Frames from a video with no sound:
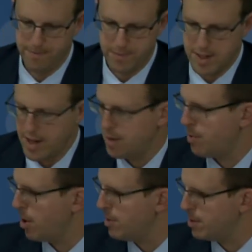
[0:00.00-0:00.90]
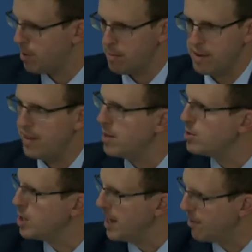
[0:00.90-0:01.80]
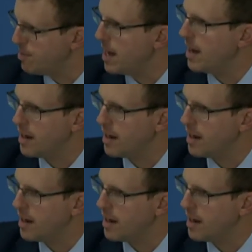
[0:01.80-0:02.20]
State Department, Department of Energy, FBI,